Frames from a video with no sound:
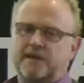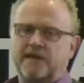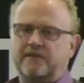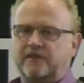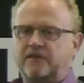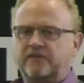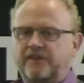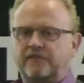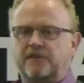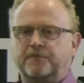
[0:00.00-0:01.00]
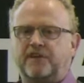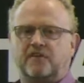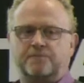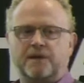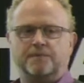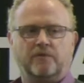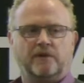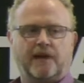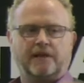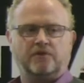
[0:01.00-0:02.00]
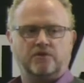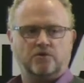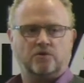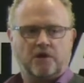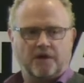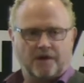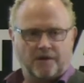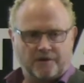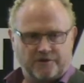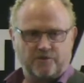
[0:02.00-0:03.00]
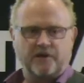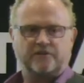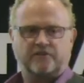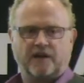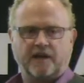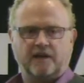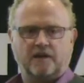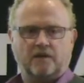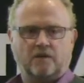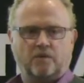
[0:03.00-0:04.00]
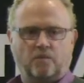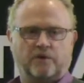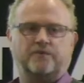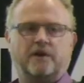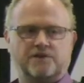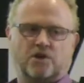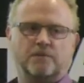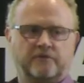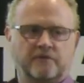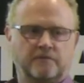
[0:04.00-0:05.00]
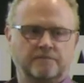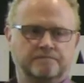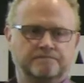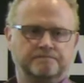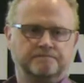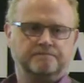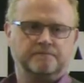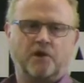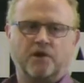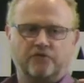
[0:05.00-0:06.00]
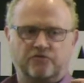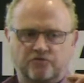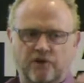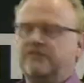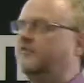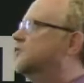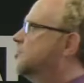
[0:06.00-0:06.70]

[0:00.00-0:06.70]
be easy, because 70% of people that land on your career site want to find jobs. They'll go straight to the